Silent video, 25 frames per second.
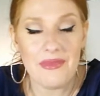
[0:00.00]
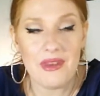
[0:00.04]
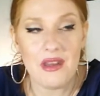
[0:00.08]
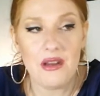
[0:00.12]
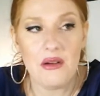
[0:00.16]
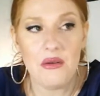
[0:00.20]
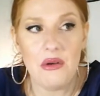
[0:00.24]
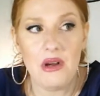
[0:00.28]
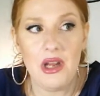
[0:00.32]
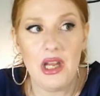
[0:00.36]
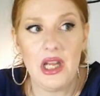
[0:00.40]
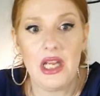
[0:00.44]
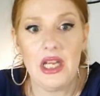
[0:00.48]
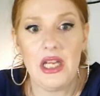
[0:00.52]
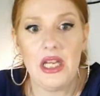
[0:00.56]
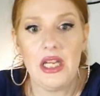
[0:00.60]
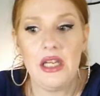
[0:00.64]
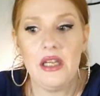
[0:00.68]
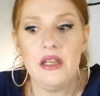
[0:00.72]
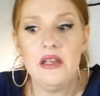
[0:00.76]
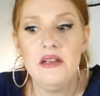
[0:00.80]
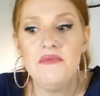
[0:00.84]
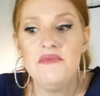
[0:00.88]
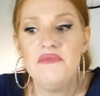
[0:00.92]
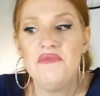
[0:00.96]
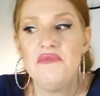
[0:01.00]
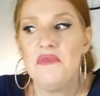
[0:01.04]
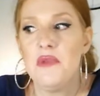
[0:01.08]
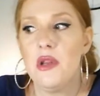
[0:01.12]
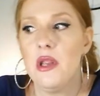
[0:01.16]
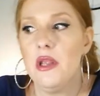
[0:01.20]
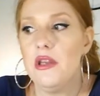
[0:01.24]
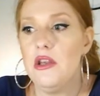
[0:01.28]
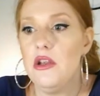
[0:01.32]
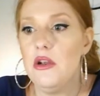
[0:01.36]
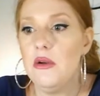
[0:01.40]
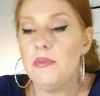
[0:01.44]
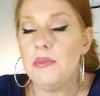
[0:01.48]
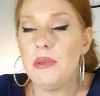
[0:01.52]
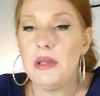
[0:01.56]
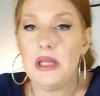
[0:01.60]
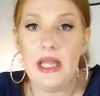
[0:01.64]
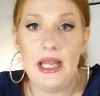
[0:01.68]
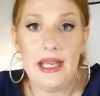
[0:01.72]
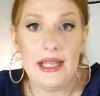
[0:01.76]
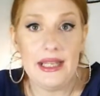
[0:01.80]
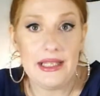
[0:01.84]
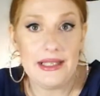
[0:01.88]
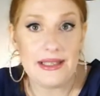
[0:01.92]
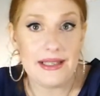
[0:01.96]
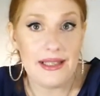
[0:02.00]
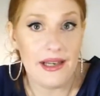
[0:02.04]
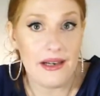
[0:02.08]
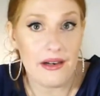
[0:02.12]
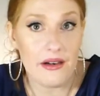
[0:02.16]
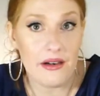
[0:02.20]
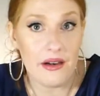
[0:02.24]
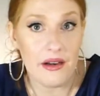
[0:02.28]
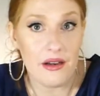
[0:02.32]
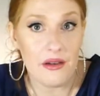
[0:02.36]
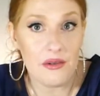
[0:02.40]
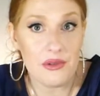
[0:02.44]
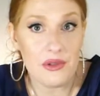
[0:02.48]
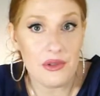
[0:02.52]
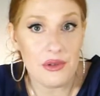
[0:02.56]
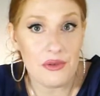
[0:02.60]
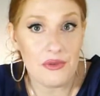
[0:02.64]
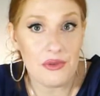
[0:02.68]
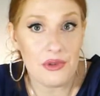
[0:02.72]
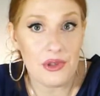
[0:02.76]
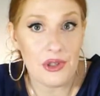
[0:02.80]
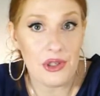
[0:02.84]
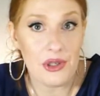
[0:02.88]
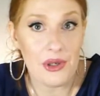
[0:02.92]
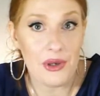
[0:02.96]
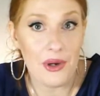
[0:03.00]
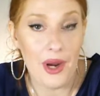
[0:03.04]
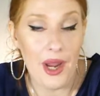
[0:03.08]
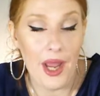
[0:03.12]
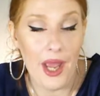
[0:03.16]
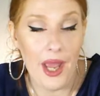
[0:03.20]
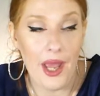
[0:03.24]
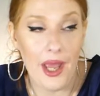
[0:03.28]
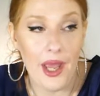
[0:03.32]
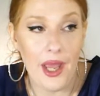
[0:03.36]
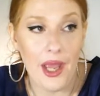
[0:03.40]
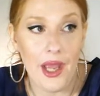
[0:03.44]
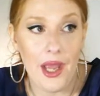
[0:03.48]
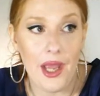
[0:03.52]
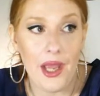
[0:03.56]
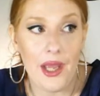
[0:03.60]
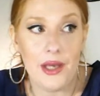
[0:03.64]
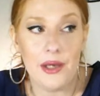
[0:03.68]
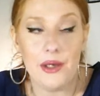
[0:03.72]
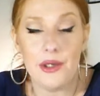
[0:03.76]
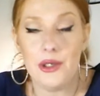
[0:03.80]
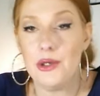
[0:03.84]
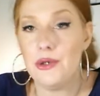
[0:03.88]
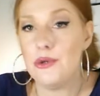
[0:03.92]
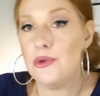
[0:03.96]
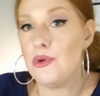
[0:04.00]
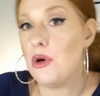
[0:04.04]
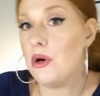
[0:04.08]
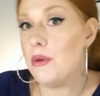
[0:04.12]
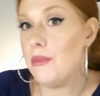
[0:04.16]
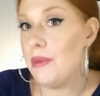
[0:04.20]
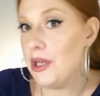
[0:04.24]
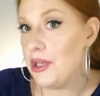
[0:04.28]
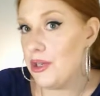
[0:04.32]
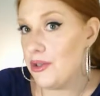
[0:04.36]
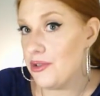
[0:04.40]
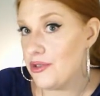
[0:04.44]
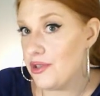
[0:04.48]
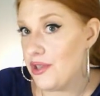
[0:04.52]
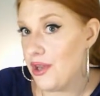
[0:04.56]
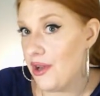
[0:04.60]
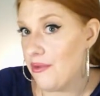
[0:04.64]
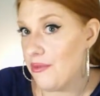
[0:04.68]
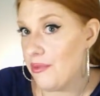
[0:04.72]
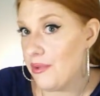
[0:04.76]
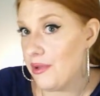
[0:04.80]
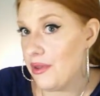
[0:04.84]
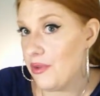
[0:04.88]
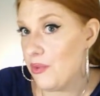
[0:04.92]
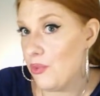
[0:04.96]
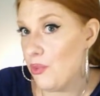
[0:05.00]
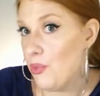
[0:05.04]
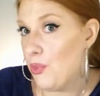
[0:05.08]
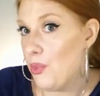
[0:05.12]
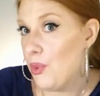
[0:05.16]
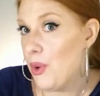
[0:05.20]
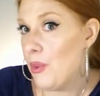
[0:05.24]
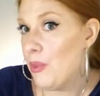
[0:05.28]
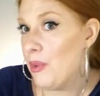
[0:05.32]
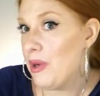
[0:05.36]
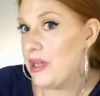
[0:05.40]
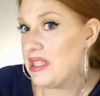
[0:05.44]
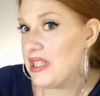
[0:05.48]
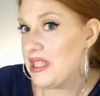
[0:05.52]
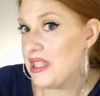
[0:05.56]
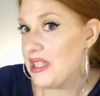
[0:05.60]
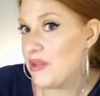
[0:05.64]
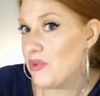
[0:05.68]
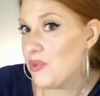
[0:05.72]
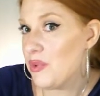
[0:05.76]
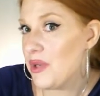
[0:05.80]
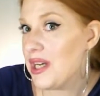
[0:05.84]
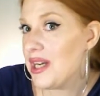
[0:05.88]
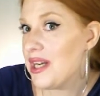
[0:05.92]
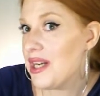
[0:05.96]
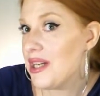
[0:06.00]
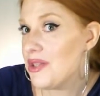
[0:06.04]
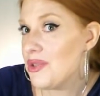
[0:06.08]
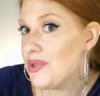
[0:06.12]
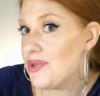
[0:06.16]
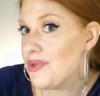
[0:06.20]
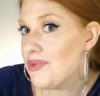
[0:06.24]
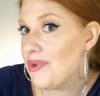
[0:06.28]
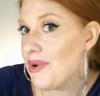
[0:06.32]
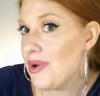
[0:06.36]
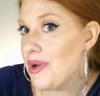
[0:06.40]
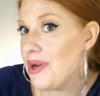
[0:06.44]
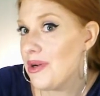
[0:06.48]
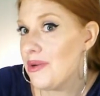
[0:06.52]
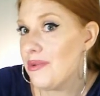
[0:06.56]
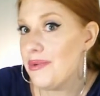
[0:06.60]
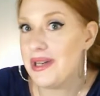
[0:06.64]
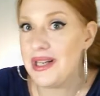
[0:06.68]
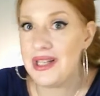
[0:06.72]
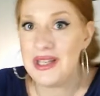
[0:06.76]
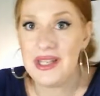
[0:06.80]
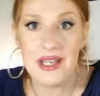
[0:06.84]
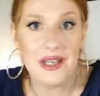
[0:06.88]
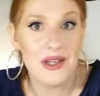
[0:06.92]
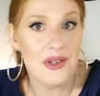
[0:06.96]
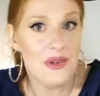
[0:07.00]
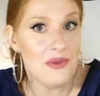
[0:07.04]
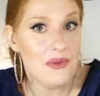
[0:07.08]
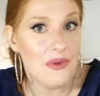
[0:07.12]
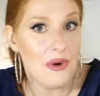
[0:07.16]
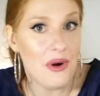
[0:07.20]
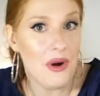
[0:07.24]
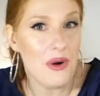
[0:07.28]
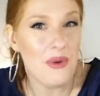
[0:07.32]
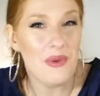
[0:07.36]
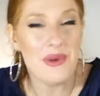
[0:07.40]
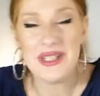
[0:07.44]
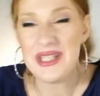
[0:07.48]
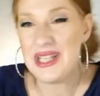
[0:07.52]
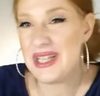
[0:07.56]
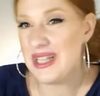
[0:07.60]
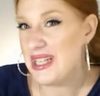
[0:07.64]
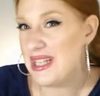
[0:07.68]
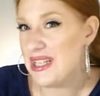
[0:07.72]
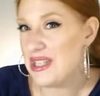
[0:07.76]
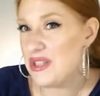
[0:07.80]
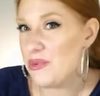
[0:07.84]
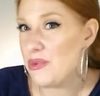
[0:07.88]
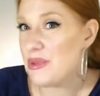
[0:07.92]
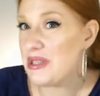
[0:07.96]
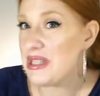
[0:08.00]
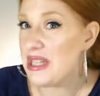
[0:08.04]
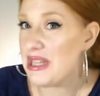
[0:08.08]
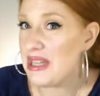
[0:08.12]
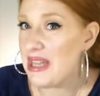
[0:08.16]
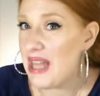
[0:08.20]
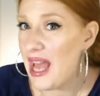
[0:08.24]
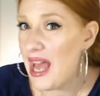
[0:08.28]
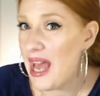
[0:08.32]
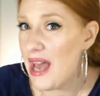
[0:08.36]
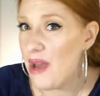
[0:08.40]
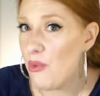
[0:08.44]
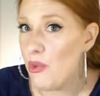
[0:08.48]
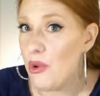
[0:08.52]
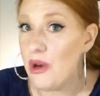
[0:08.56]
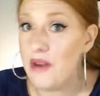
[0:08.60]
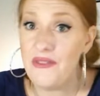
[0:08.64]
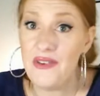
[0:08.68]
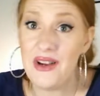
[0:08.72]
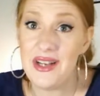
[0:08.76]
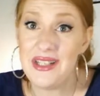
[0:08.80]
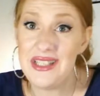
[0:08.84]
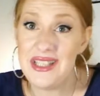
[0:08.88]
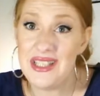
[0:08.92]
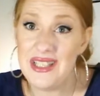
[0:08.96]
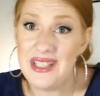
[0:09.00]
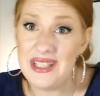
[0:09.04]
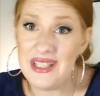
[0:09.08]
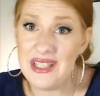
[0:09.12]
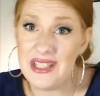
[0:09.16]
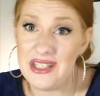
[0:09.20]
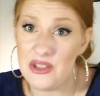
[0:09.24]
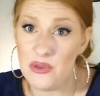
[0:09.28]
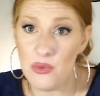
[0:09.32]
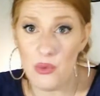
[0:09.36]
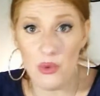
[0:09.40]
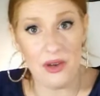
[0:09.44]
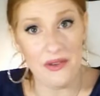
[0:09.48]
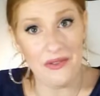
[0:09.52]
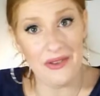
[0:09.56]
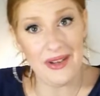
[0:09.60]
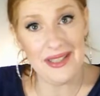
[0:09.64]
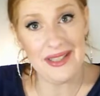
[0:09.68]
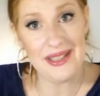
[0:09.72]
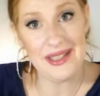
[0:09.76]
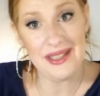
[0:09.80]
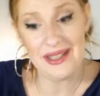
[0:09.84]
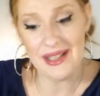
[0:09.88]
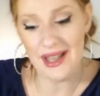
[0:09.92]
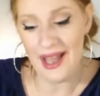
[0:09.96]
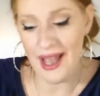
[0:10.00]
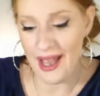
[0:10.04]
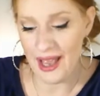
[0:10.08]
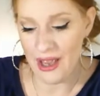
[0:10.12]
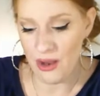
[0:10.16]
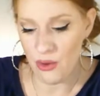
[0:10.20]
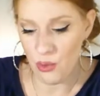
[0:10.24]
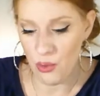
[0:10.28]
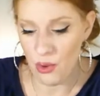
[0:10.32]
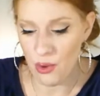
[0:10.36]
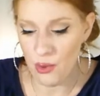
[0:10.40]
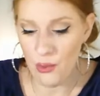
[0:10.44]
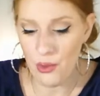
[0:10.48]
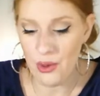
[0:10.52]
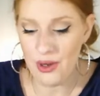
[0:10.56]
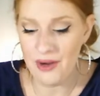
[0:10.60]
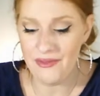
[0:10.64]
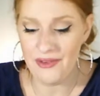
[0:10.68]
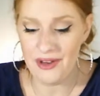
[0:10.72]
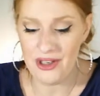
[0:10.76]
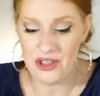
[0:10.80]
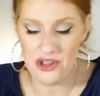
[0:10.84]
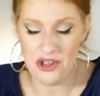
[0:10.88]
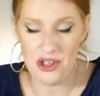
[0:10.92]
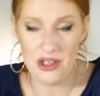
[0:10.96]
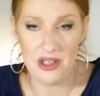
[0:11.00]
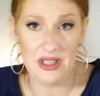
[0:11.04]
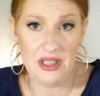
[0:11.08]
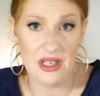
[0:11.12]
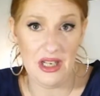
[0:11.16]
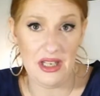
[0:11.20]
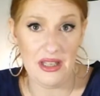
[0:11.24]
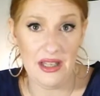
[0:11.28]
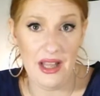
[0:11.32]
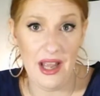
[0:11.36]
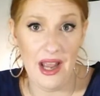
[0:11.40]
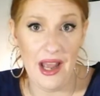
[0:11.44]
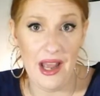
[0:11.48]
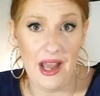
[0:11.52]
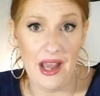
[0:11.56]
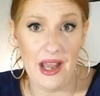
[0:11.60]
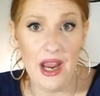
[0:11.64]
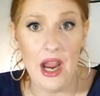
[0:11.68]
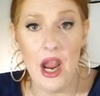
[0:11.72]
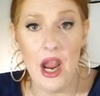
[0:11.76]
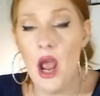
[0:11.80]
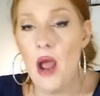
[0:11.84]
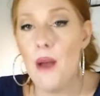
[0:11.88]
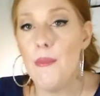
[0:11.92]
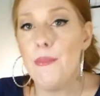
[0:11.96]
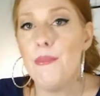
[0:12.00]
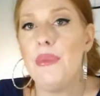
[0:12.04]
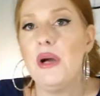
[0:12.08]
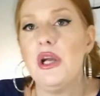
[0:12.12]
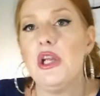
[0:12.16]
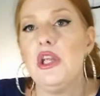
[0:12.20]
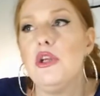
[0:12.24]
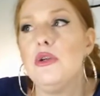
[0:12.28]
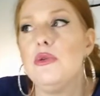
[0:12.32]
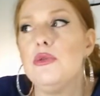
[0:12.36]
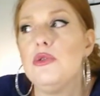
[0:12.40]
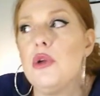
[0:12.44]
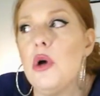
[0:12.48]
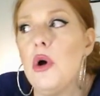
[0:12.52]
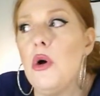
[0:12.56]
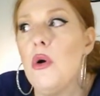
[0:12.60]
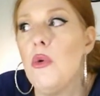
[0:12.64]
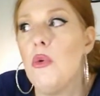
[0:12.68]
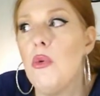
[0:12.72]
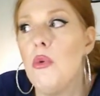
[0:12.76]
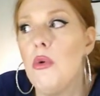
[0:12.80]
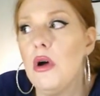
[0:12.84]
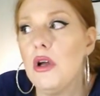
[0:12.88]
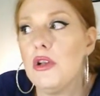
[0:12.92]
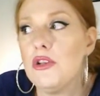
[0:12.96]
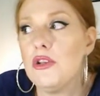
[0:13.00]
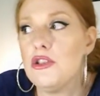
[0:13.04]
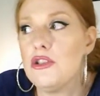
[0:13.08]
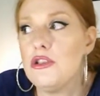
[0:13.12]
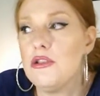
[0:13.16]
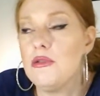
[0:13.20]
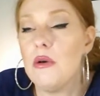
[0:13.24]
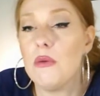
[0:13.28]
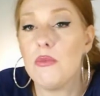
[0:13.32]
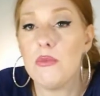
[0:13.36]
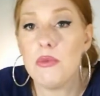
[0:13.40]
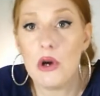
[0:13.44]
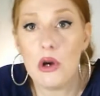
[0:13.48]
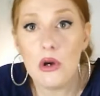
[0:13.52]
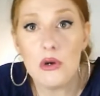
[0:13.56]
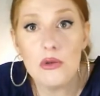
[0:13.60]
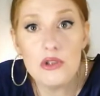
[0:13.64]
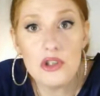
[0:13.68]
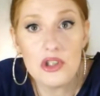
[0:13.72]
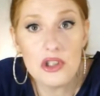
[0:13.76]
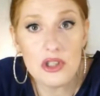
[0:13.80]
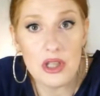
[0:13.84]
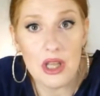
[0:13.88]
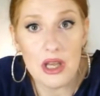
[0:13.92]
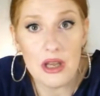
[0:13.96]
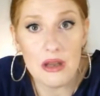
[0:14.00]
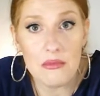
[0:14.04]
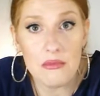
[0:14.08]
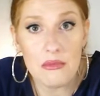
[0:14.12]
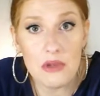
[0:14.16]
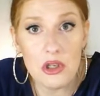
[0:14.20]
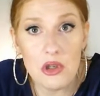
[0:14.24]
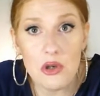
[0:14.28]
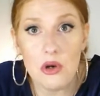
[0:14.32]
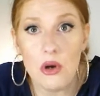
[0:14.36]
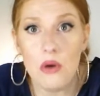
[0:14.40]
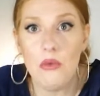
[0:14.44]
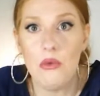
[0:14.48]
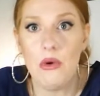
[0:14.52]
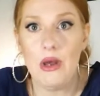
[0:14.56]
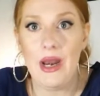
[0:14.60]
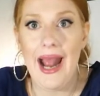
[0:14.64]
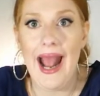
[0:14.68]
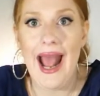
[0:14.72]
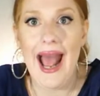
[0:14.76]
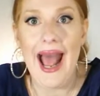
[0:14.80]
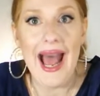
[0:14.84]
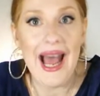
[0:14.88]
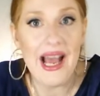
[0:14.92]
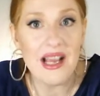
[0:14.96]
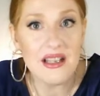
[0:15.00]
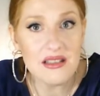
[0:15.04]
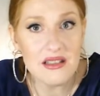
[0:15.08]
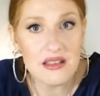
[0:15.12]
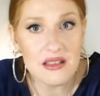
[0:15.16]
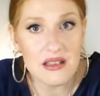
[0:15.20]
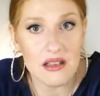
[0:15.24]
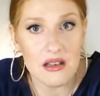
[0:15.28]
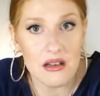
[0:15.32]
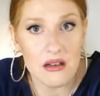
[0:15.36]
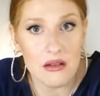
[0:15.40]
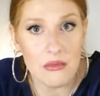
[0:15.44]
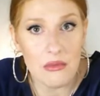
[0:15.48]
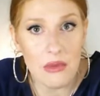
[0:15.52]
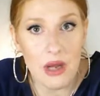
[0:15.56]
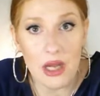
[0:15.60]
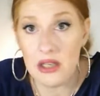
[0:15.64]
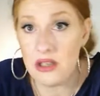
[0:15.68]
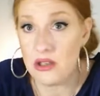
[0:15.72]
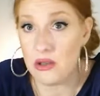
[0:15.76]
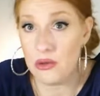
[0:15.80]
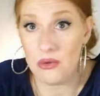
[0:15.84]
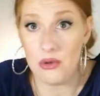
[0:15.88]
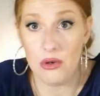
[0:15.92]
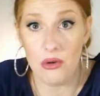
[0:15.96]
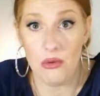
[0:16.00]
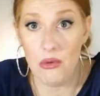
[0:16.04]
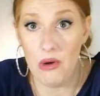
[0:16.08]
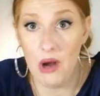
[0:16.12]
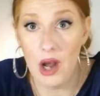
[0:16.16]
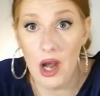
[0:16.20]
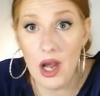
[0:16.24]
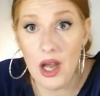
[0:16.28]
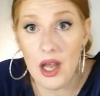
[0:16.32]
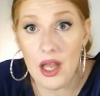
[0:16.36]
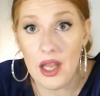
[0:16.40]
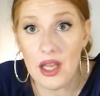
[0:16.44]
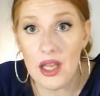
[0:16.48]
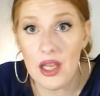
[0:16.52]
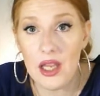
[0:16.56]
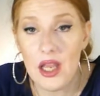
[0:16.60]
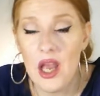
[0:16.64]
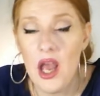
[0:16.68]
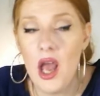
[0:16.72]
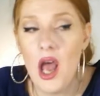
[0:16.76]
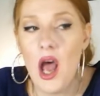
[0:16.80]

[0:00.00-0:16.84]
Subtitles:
Okay, you play the scenarios over in your head. You torment yourself with, what was it? What did I do wrong? What did they do wrong? Was it this? Was it that? What if I did this? What if I did that? Well, what if I should have done that? But you don't want to approach them. You don't want to ask them. I don't know why.